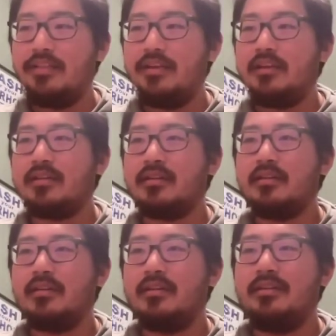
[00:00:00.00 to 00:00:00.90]
I think
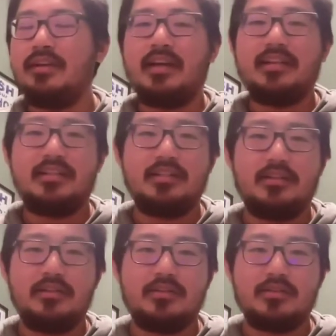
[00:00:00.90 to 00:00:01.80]
the
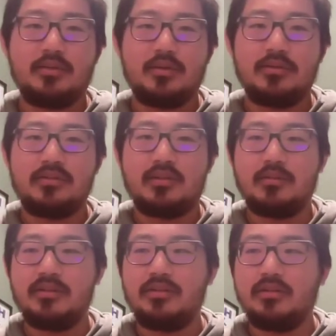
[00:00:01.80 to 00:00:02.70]
ideal is to work with
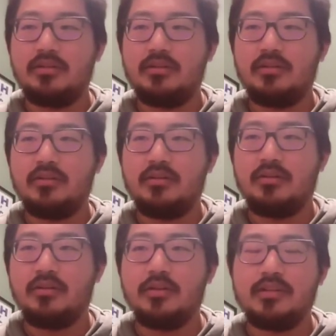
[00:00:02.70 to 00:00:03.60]
someone
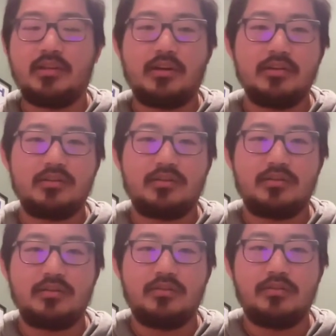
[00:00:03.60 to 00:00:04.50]
who is an artist
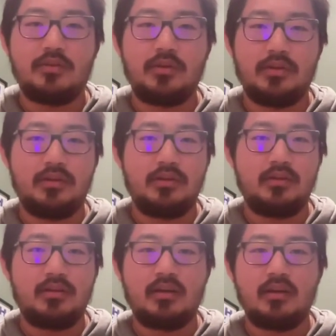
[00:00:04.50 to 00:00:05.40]
fully
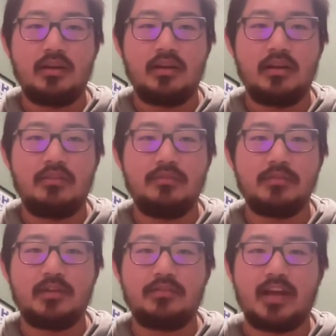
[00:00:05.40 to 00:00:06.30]
in and of
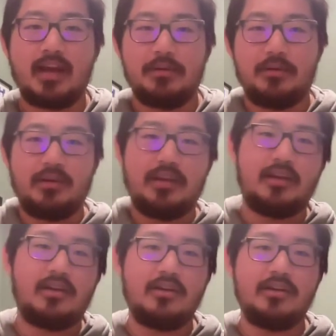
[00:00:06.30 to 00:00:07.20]
themselves, capital
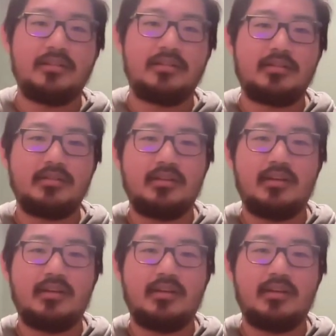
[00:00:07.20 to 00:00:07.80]
A artist.